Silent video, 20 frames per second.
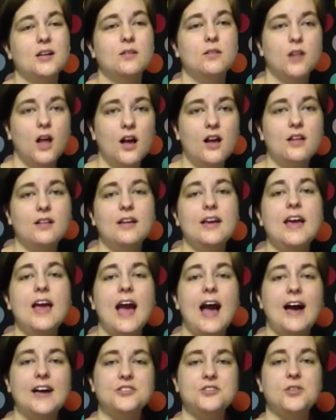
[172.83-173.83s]
Luckily,
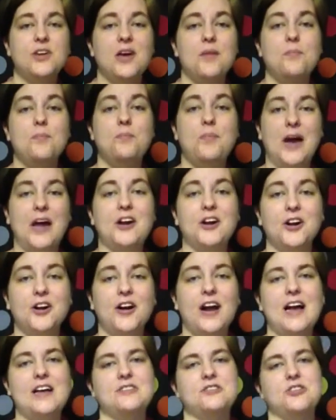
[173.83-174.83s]
as you get
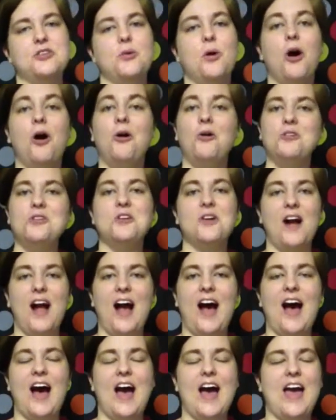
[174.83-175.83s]
better, as you hone your
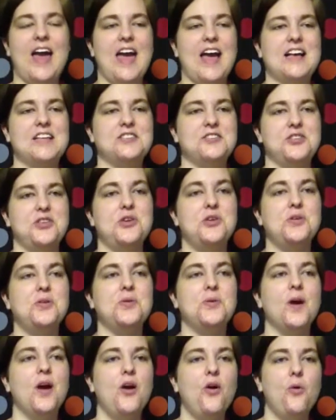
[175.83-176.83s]
eye, as
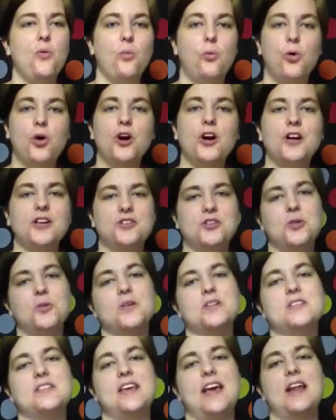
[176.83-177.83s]
you work
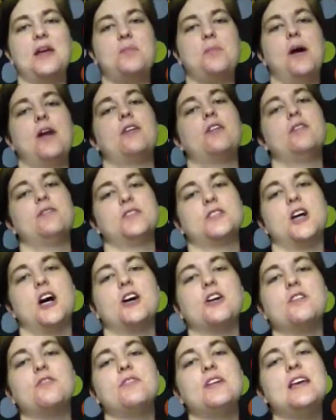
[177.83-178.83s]
towards getting better at
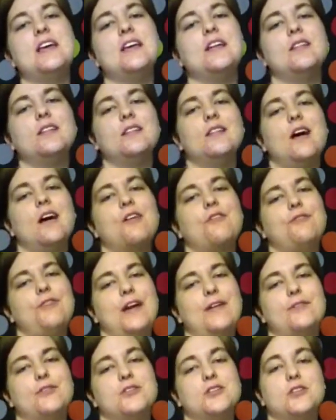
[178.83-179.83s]
photography, luck
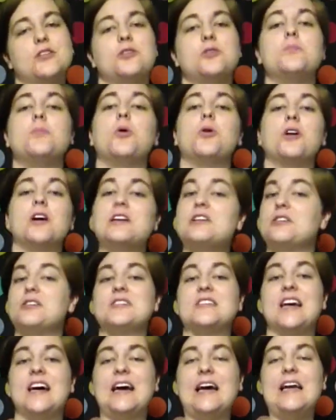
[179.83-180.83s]
favors a little more on your
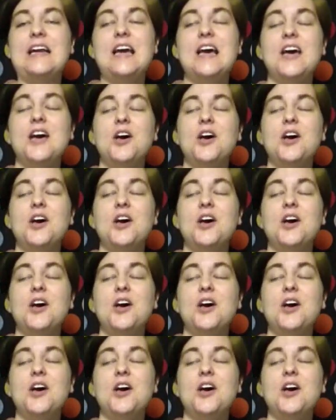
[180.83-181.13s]
side,